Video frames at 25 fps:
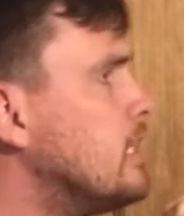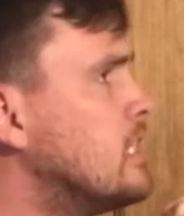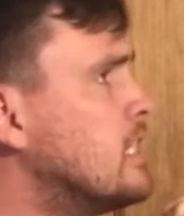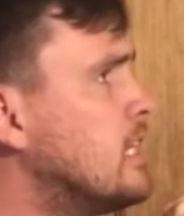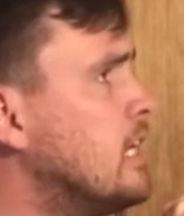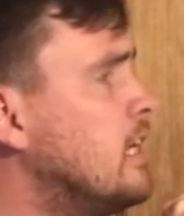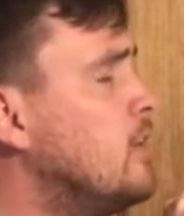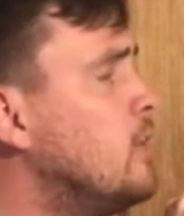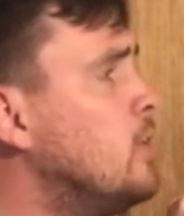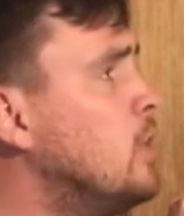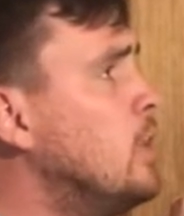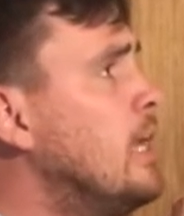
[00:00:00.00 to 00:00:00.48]

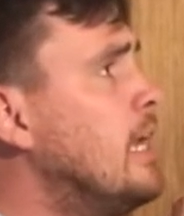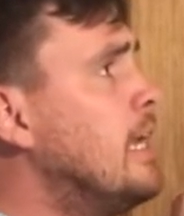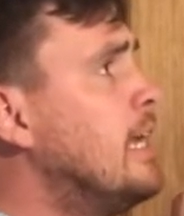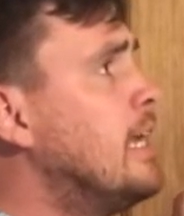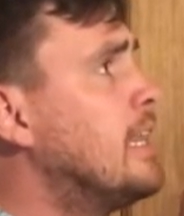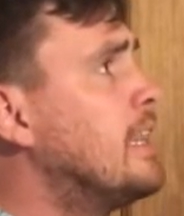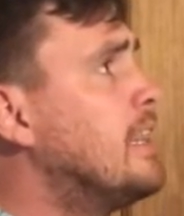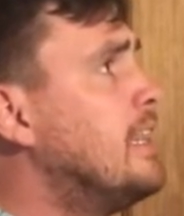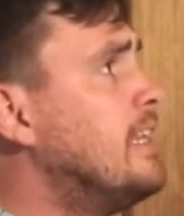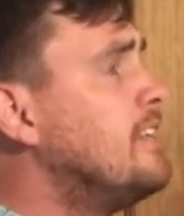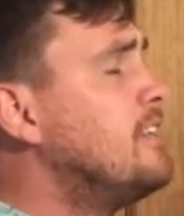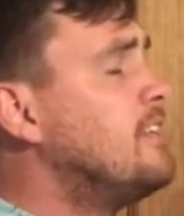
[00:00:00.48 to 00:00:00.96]
So
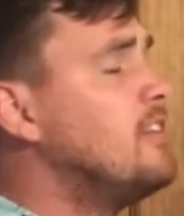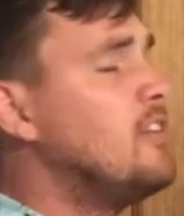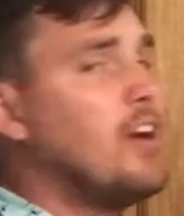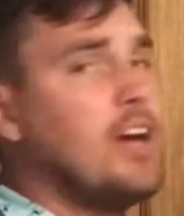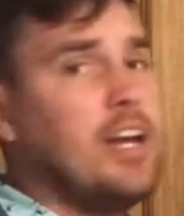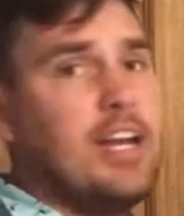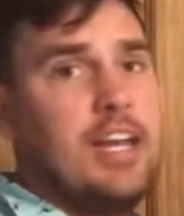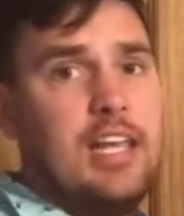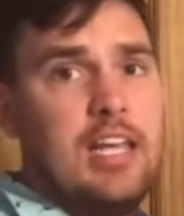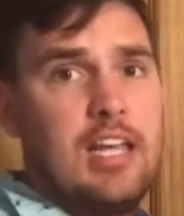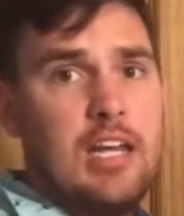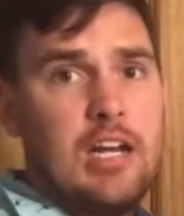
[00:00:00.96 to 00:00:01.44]
this
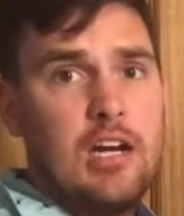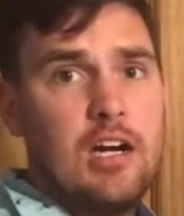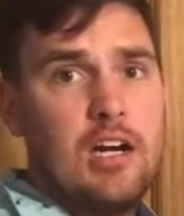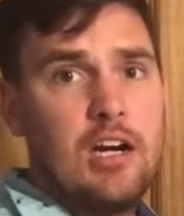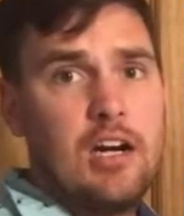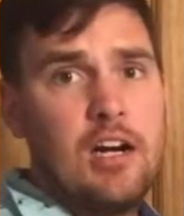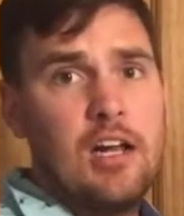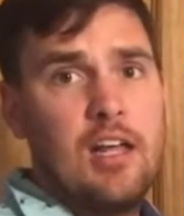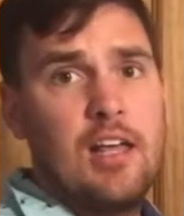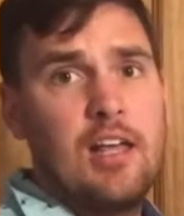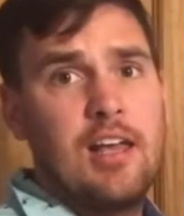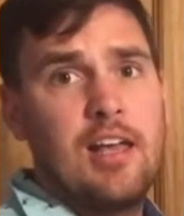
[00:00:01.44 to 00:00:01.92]
right
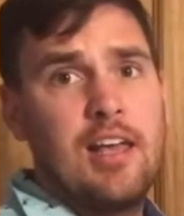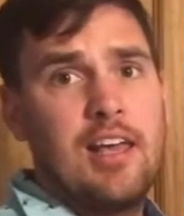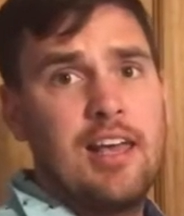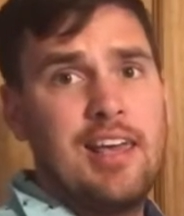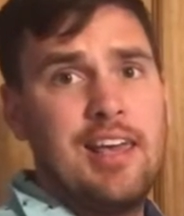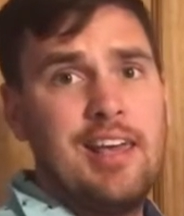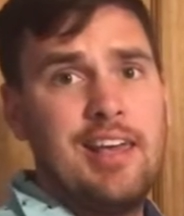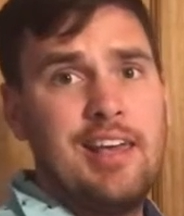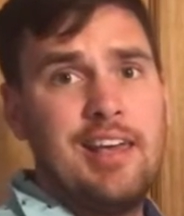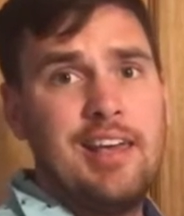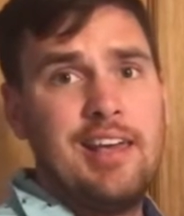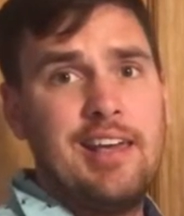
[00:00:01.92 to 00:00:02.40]
here
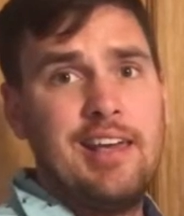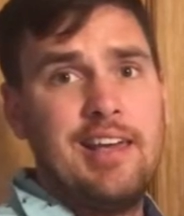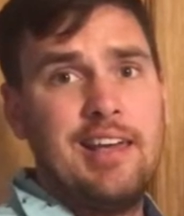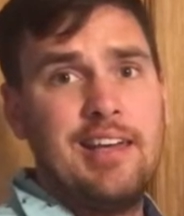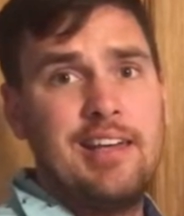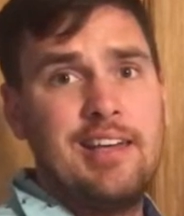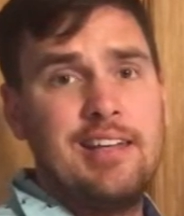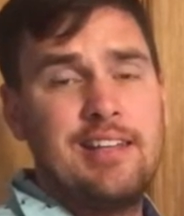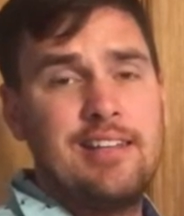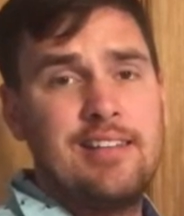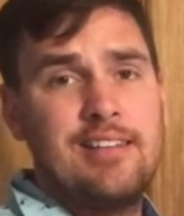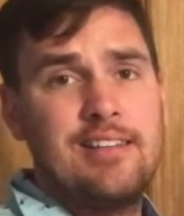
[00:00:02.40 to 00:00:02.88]

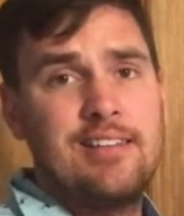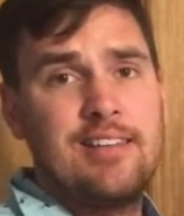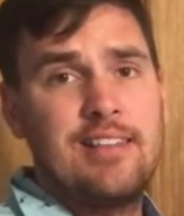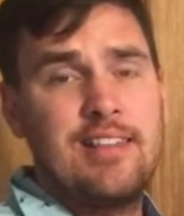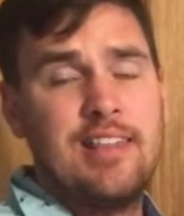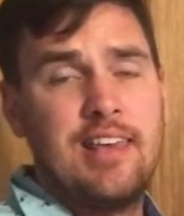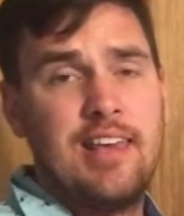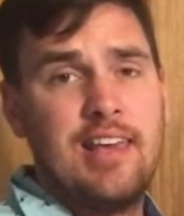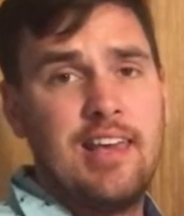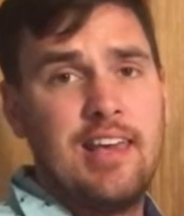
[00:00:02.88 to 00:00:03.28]
is